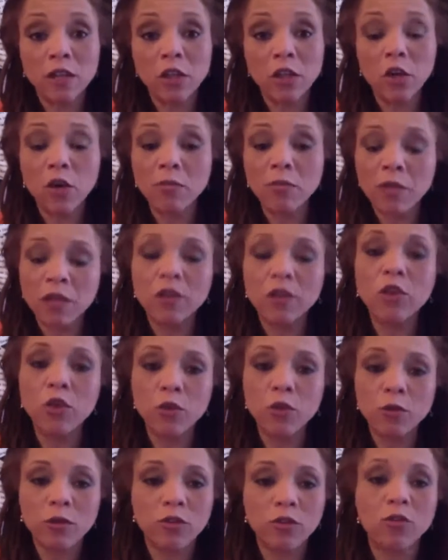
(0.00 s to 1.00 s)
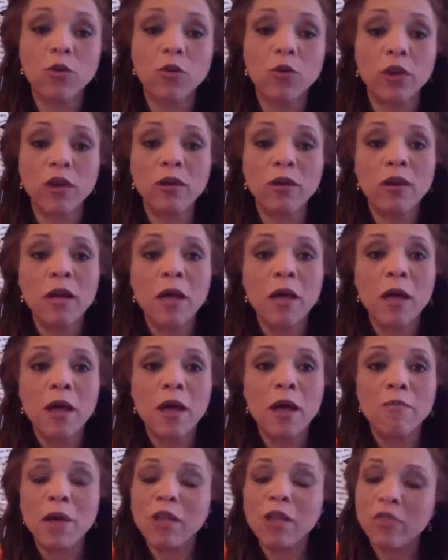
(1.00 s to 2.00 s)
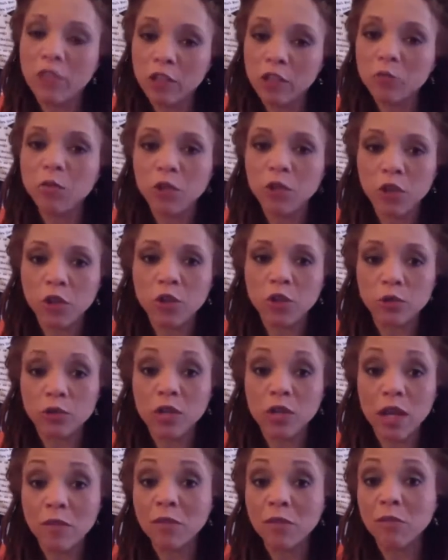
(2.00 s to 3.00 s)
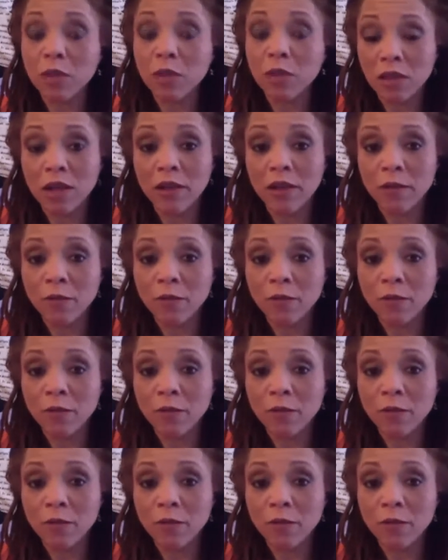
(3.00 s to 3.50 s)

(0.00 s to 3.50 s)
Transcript: I'm telling you a story about this particular time in my life.